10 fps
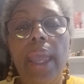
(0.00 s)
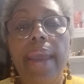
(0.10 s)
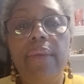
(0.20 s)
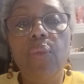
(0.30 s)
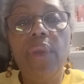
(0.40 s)

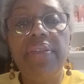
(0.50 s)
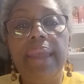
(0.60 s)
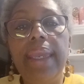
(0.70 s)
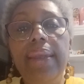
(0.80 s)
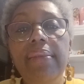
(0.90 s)
And
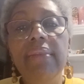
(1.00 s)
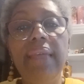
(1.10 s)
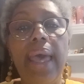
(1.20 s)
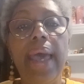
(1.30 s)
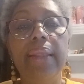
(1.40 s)
within
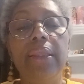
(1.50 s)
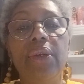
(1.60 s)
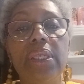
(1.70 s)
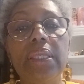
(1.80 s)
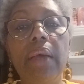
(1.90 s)
that,
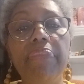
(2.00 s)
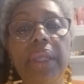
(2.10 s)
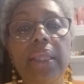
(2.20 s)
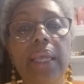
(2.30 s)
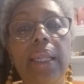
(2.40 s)
there's
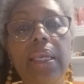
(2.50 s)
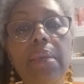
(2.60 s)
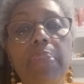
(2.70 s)
something that he